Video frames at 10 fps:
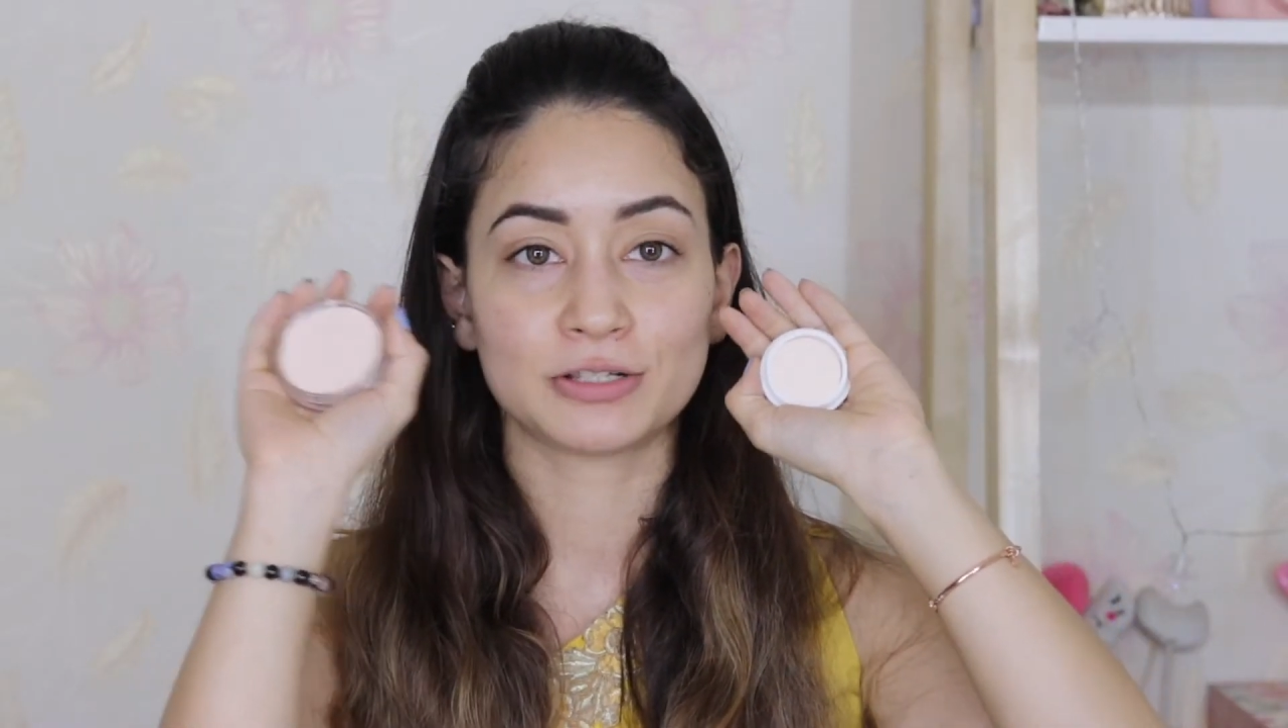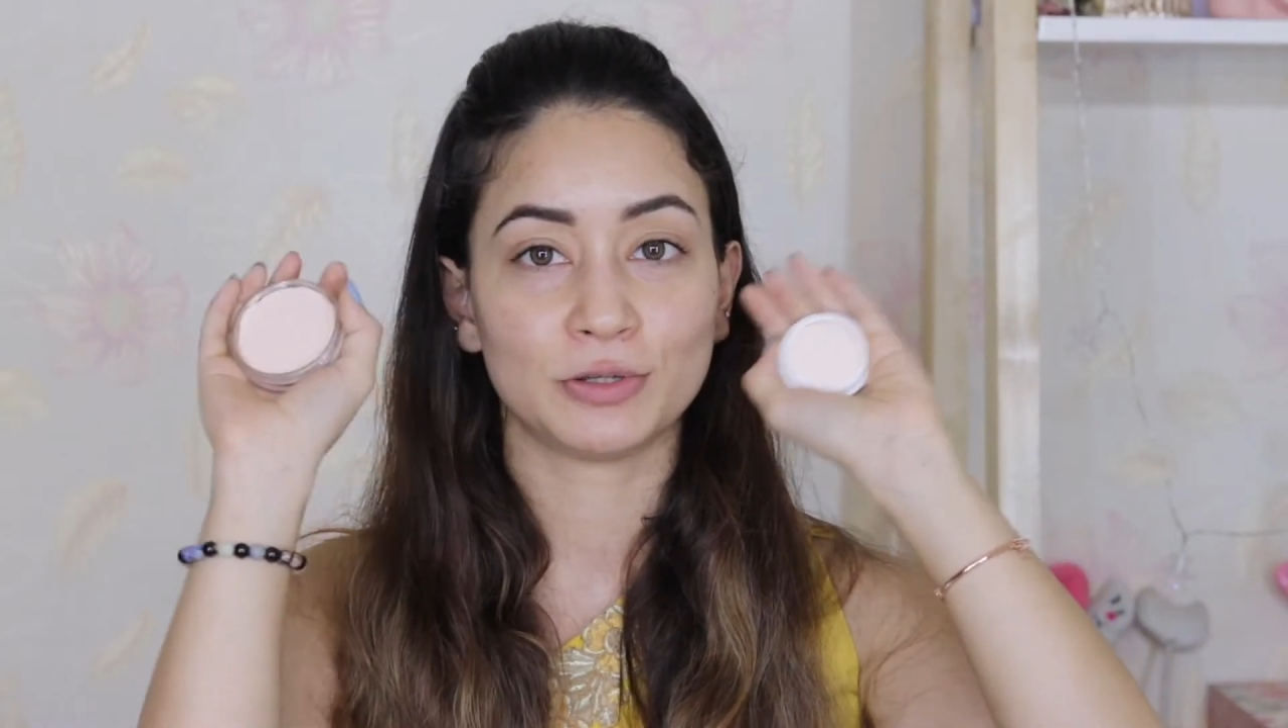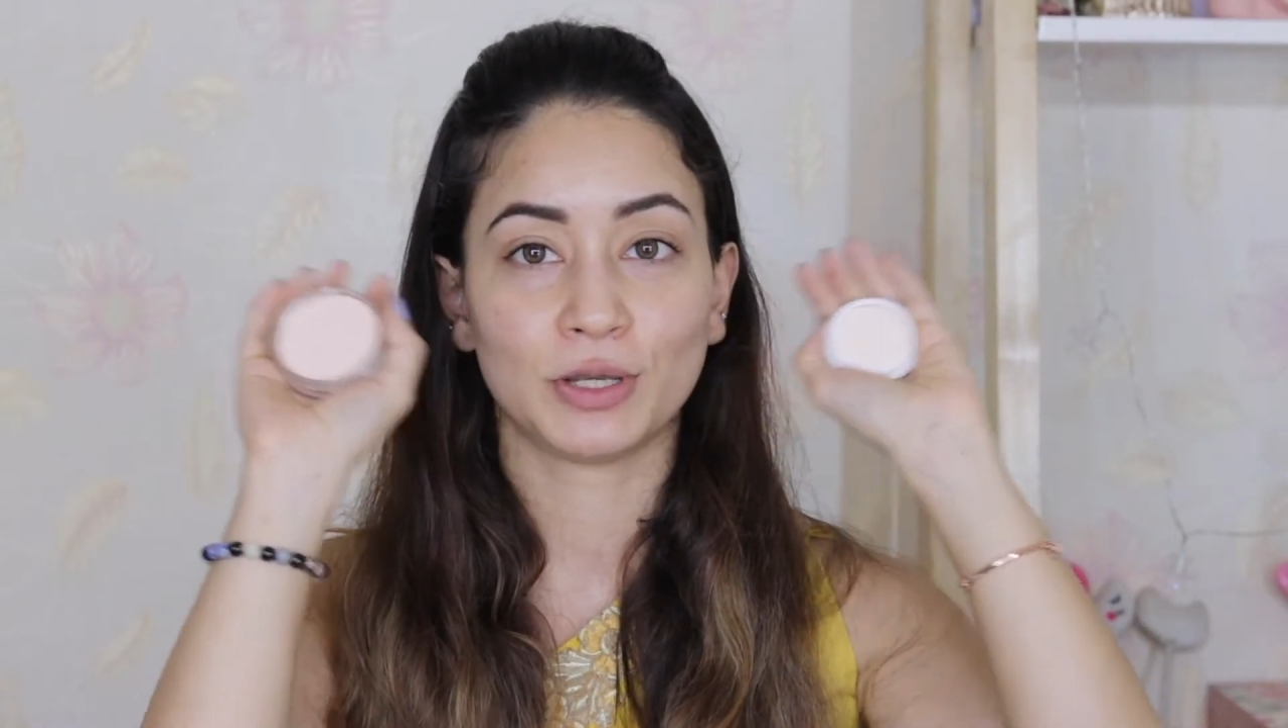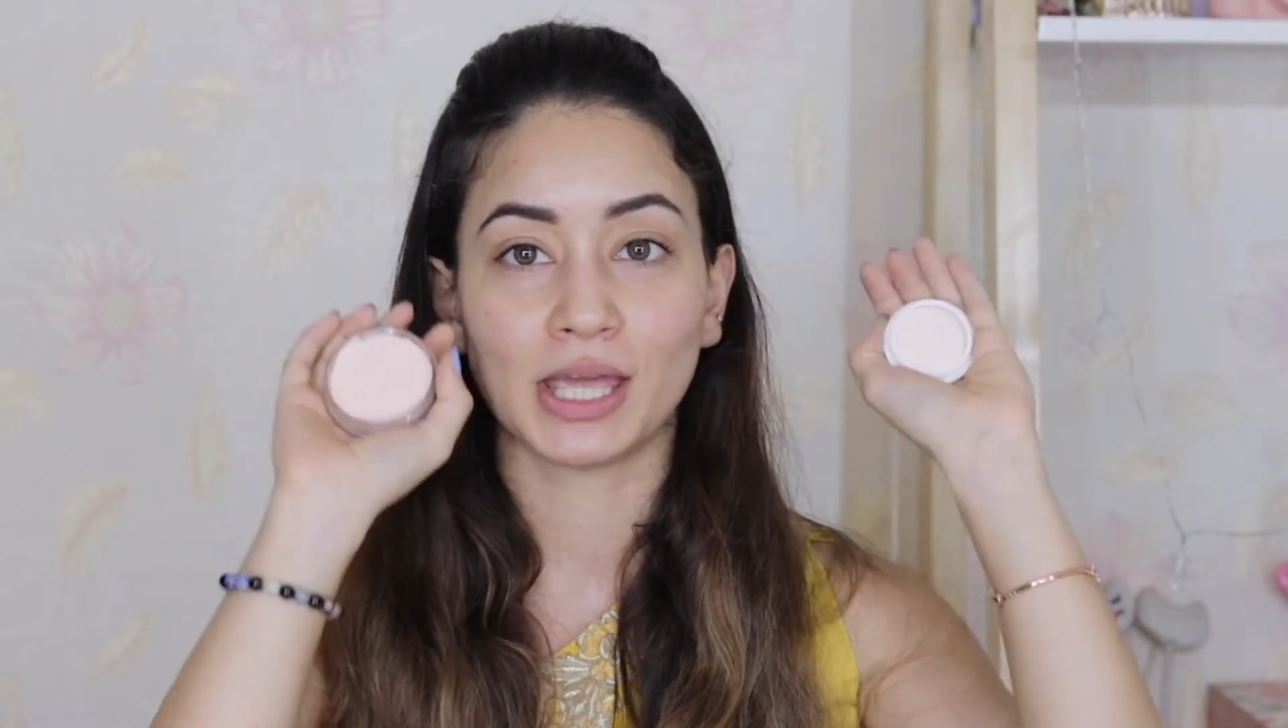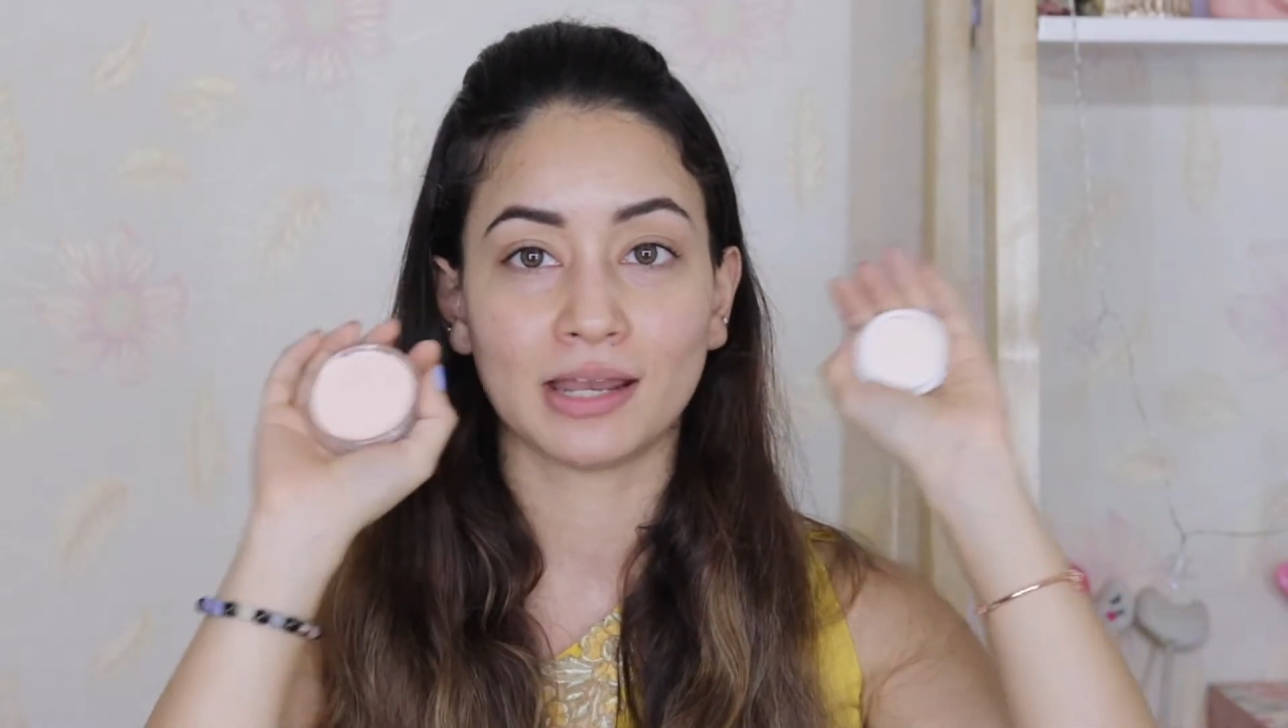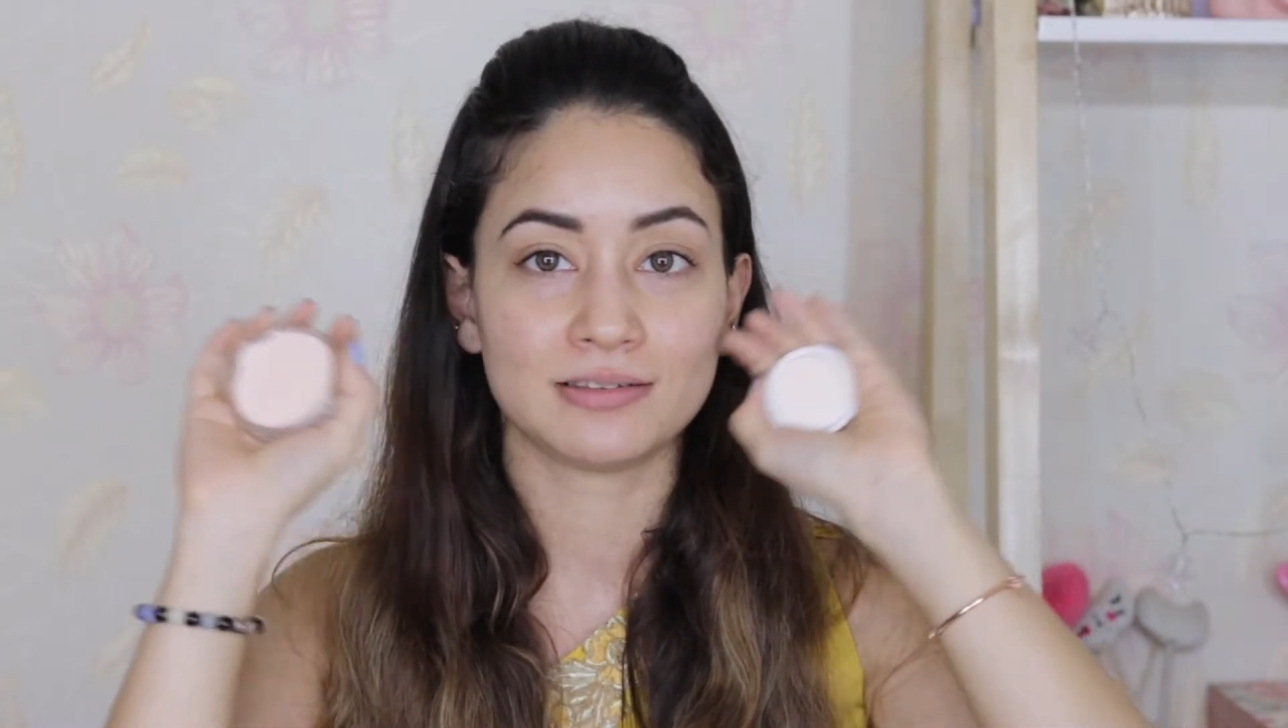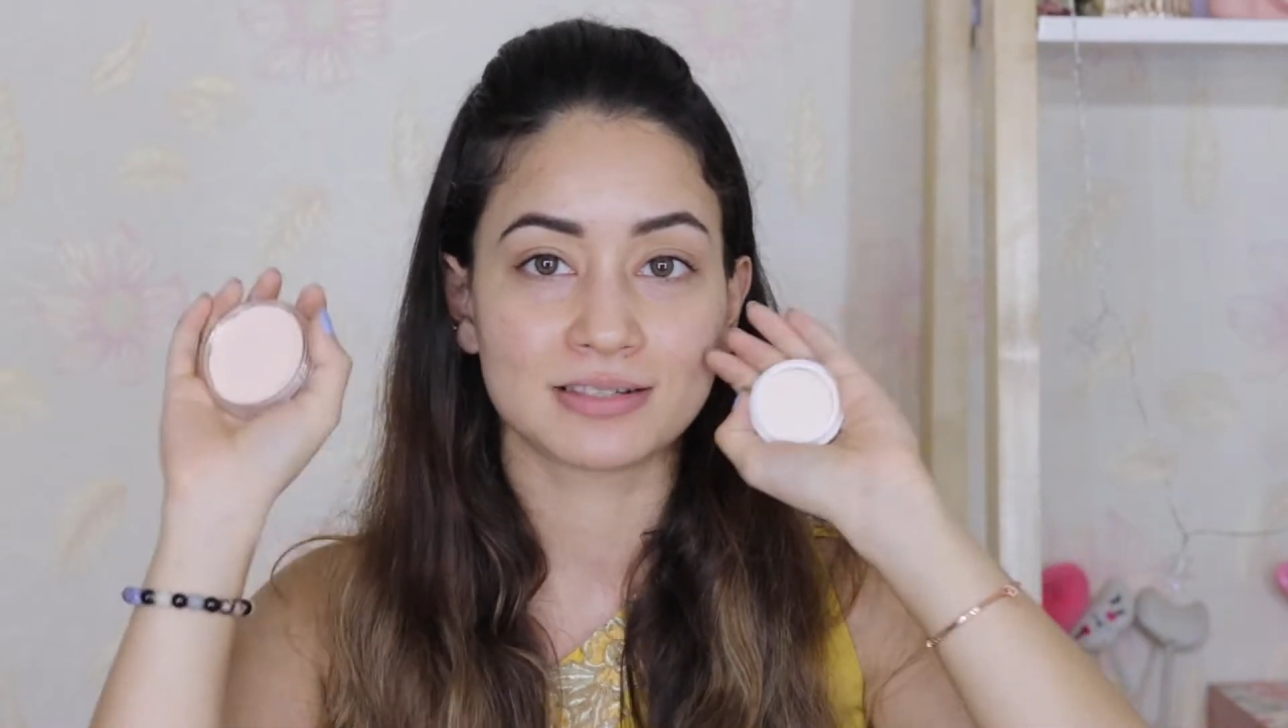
so you can